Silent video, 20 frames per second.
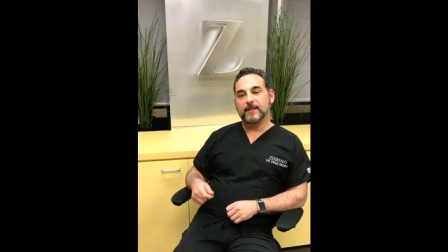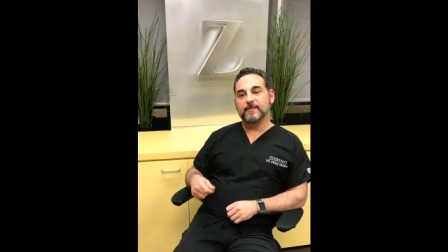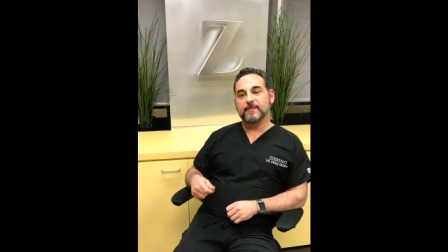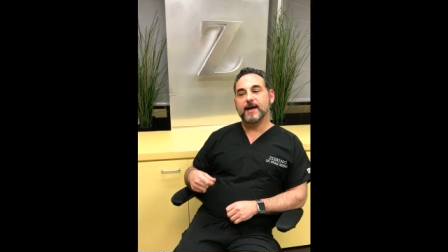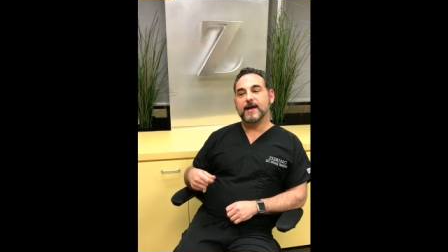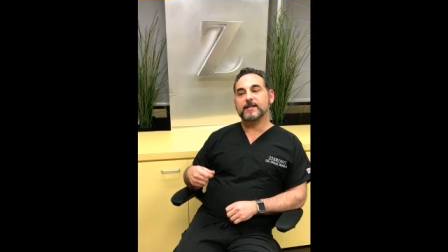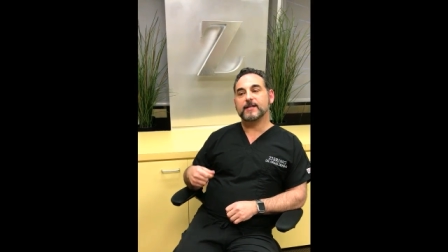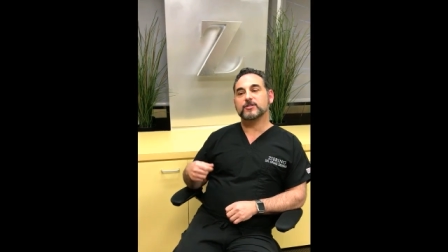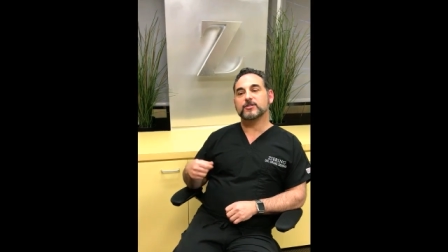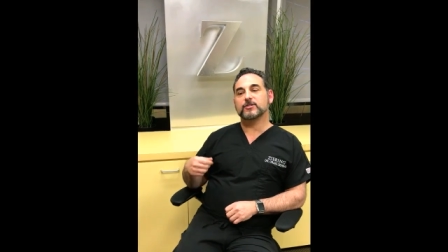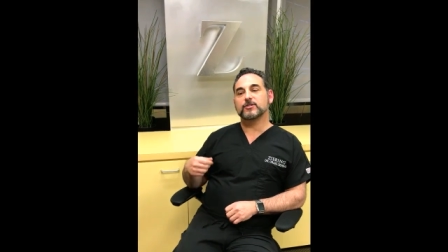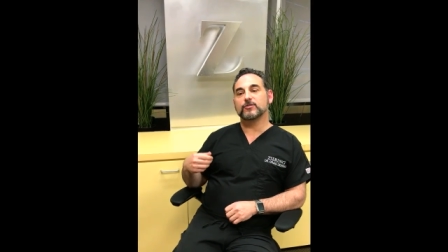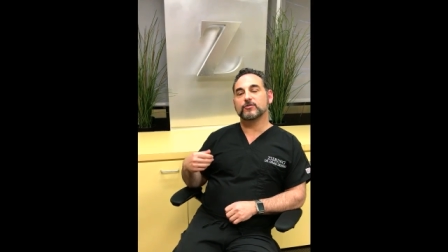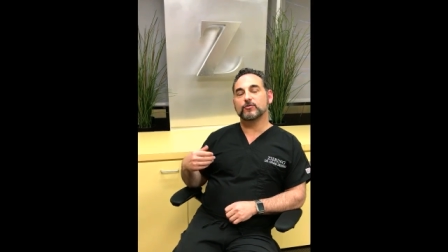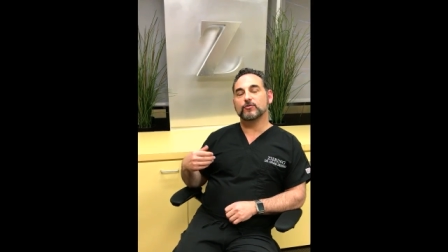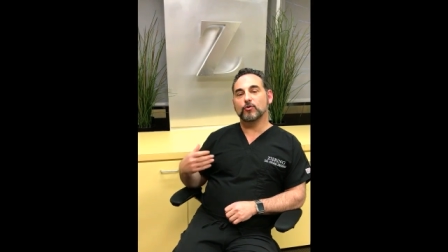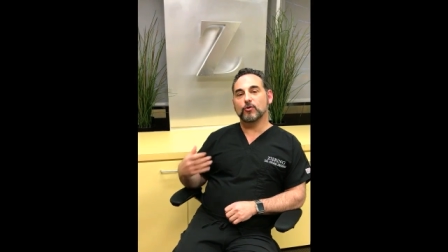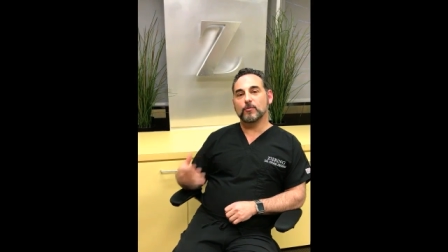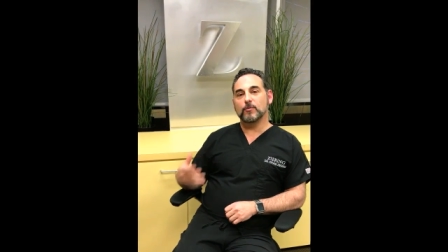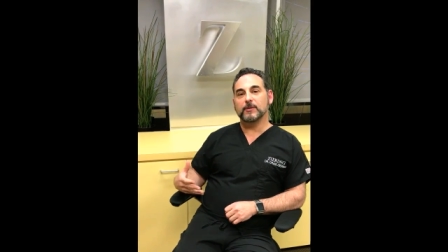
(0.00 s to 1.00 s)
and
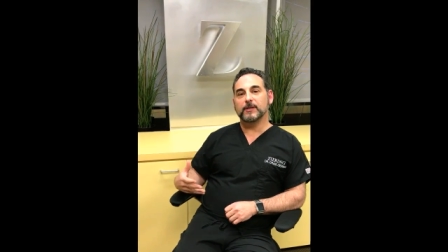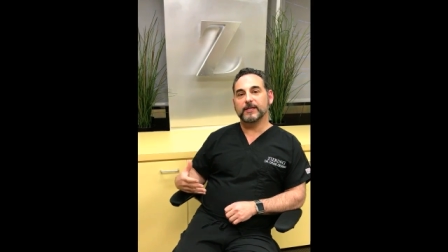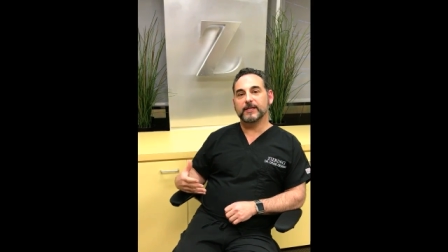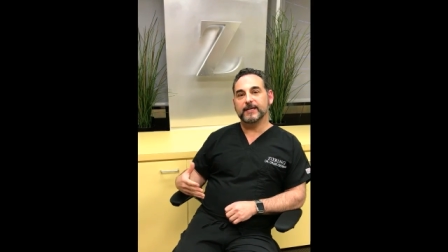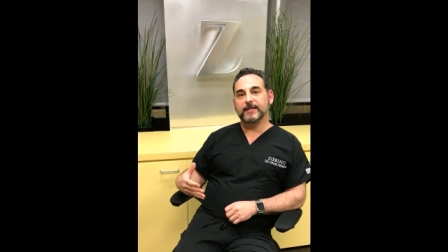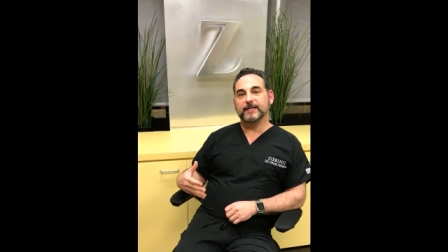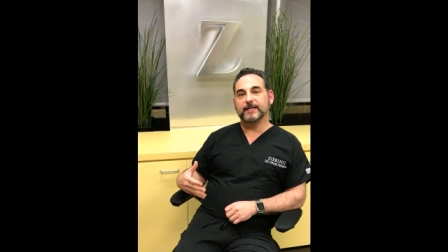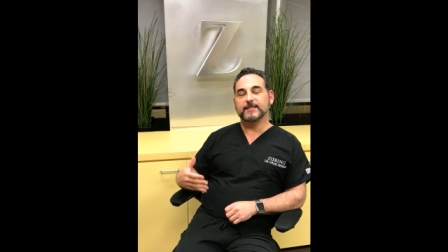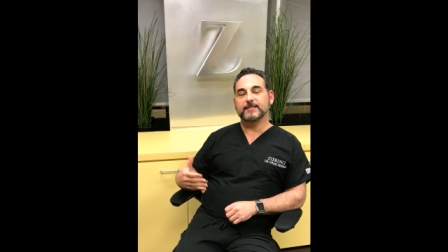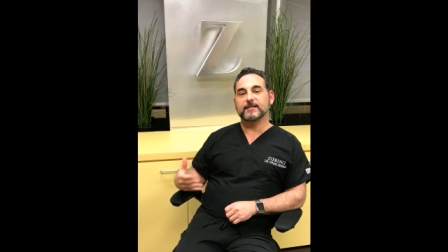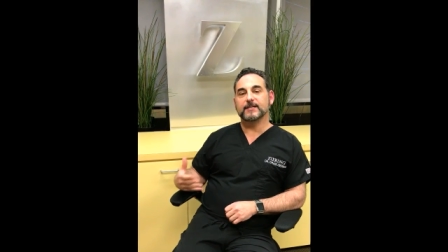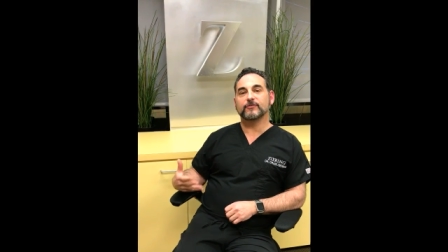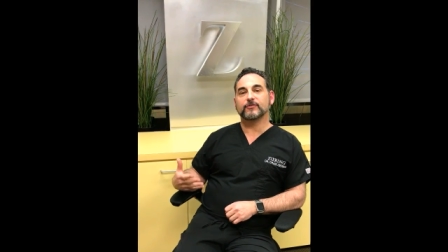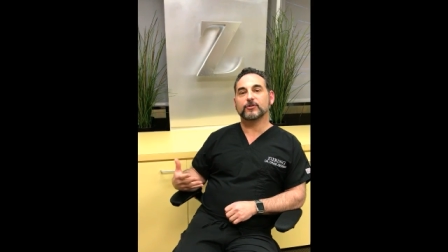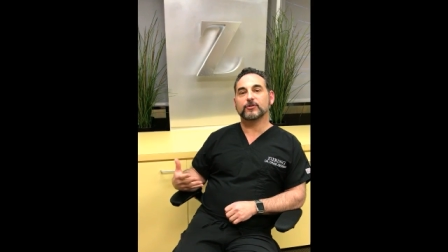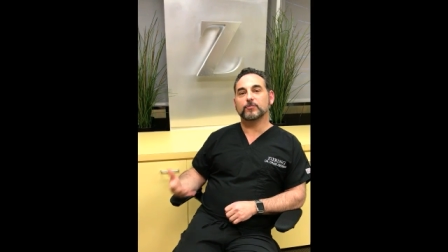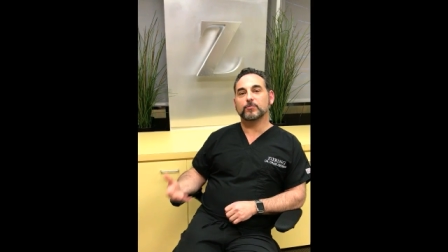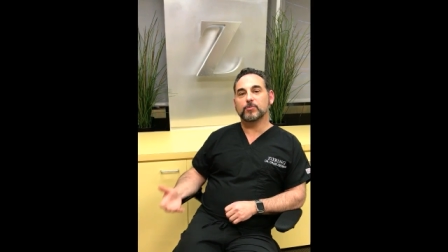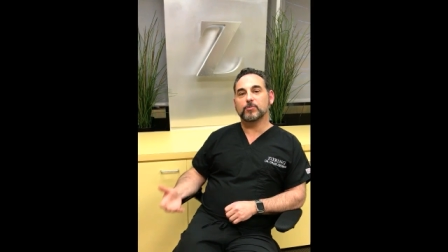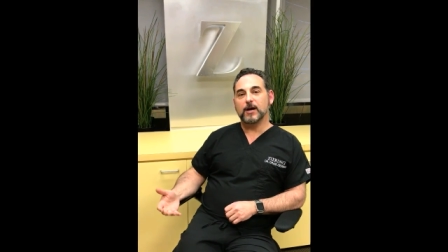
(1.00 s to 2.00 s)
that's normally a
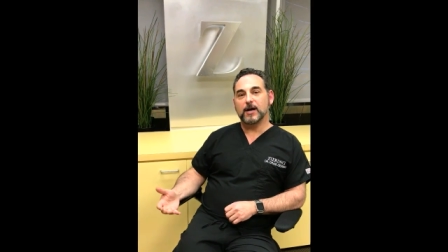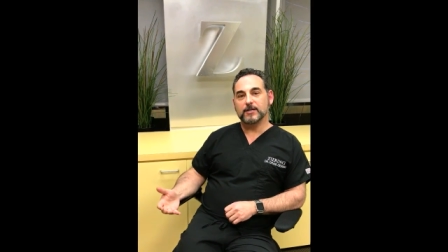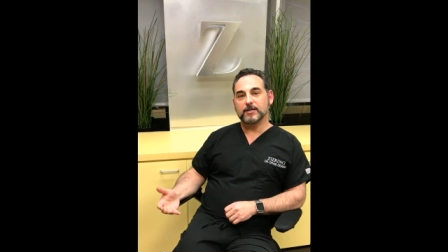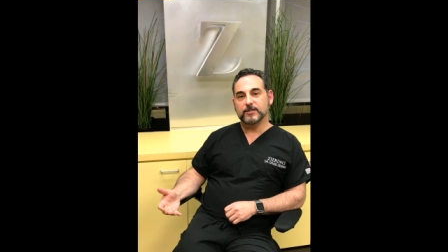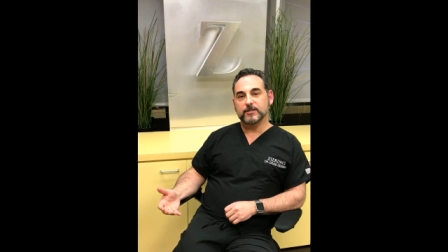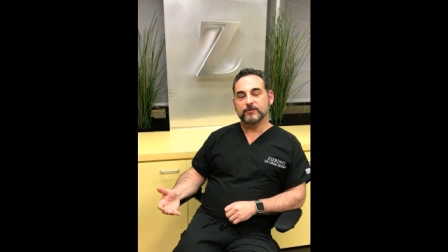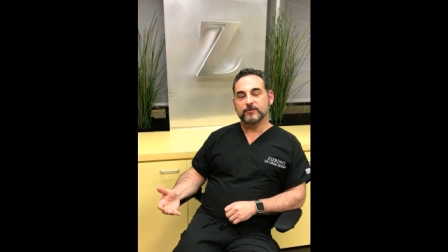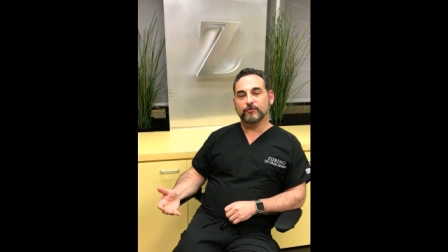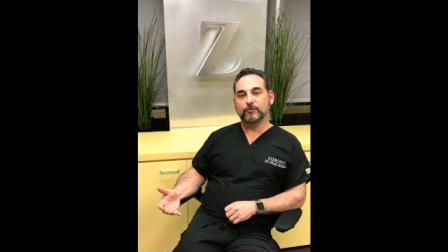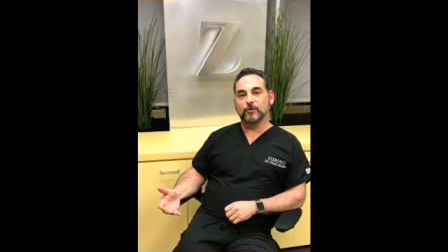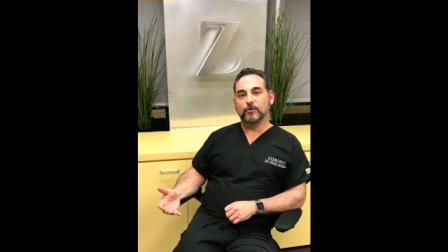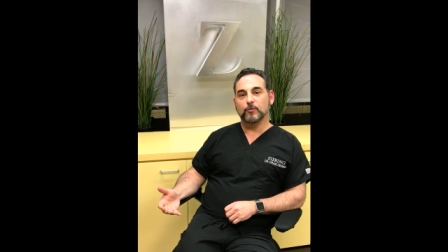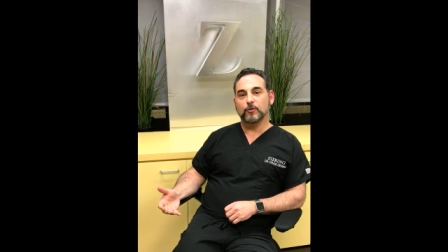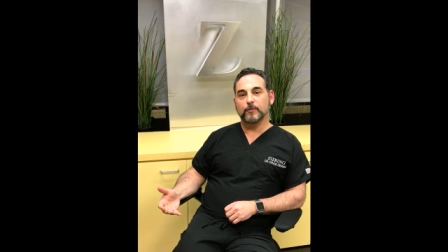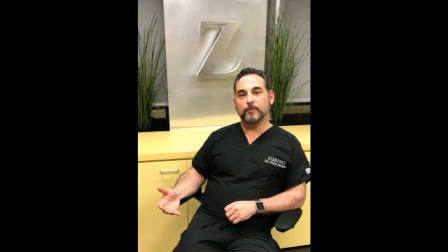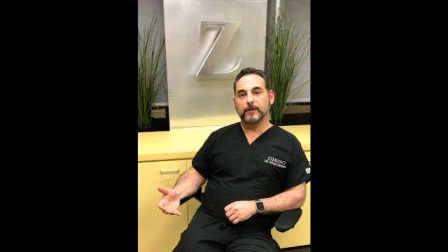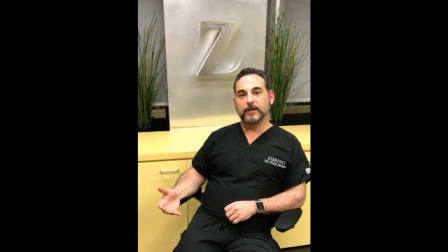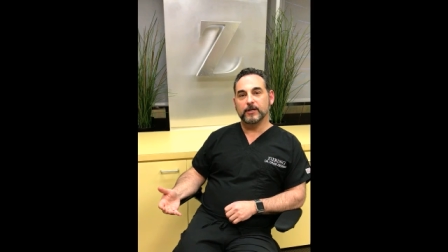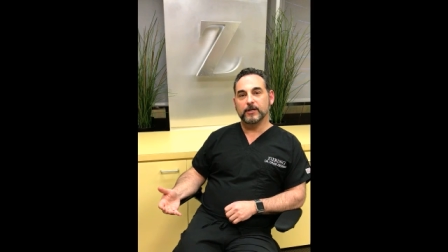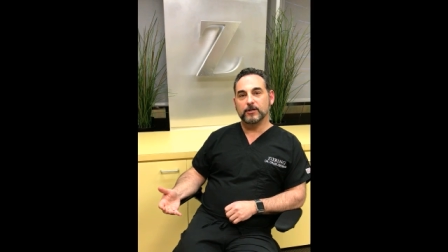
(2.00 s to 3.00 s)
difficult process for
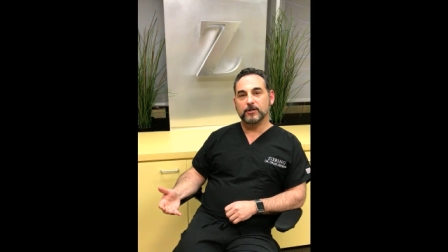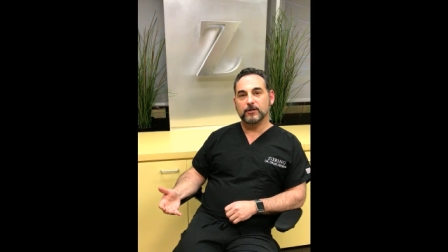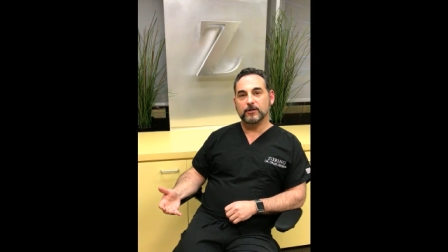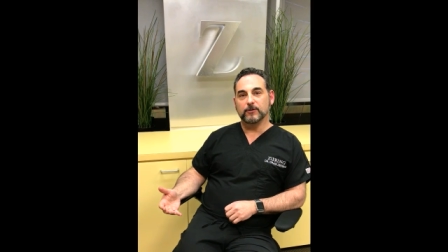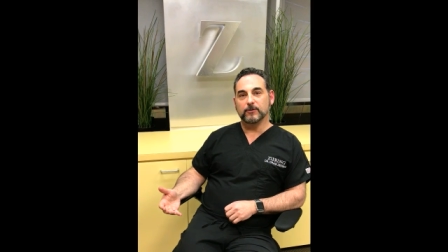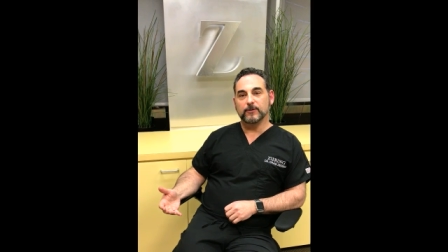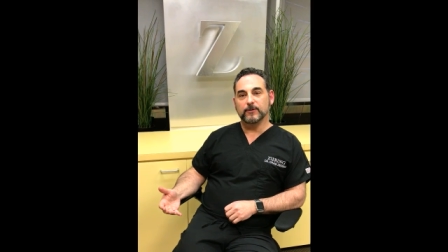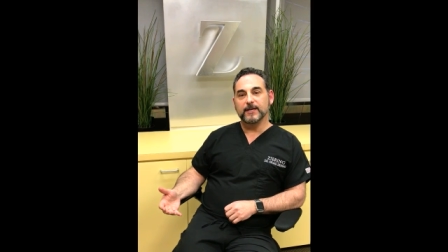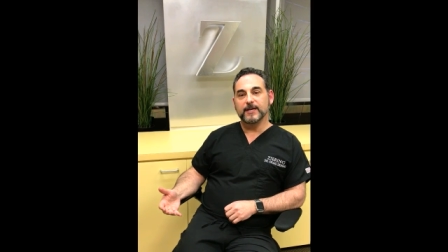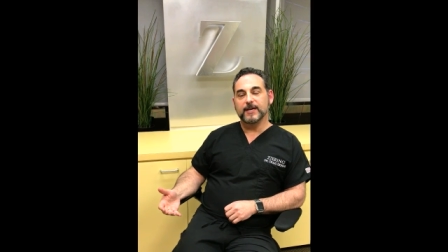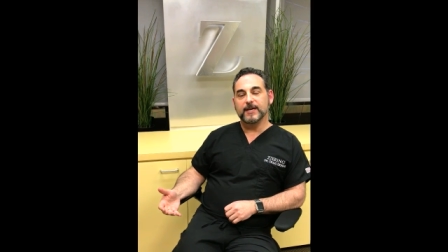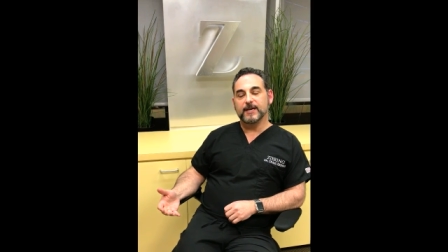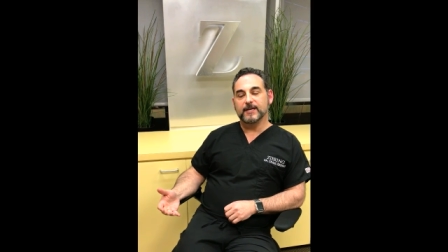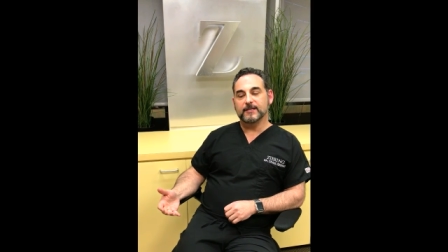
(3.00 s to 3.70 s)
a woman to do.